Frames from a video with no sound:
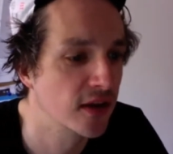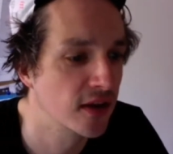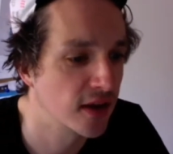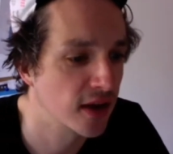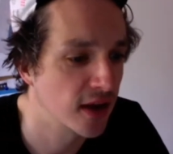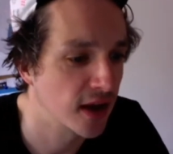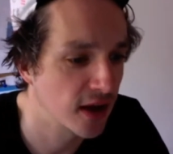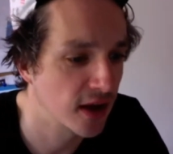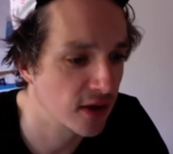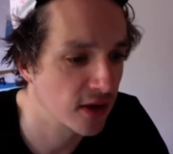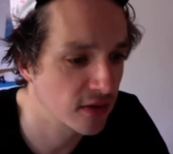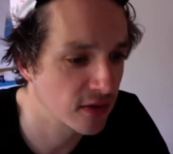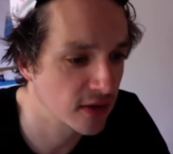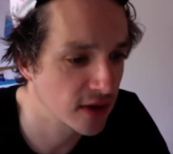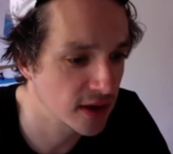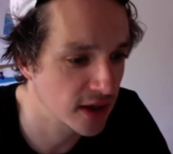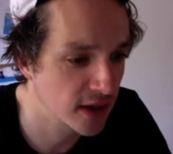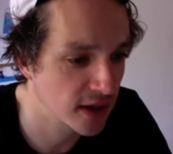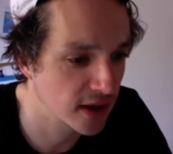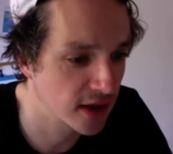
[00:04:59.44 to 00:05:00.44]
How do I
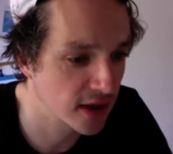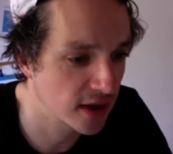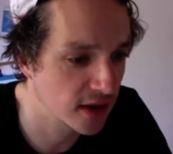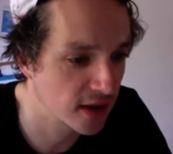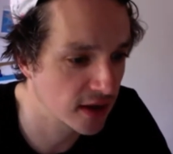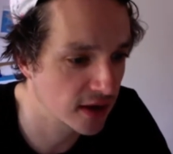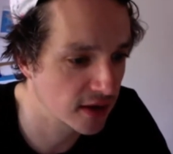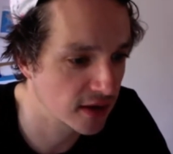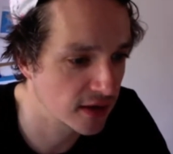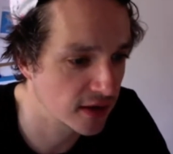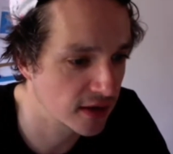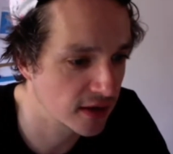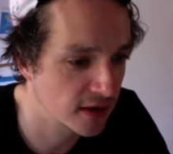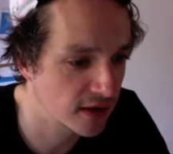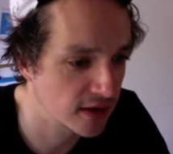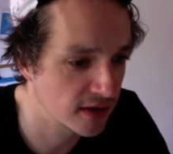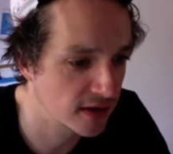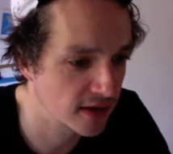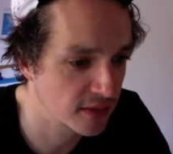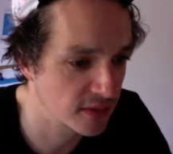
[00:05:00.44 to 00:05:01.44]
get?
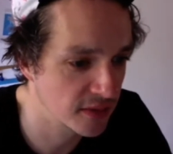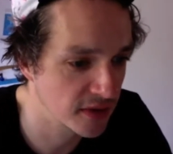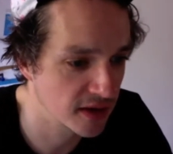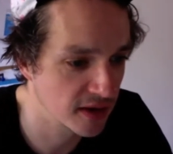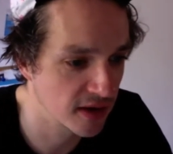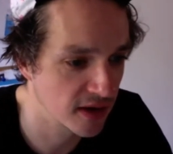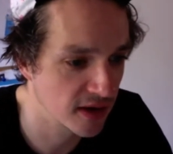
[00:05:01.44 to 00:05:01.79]
I mean,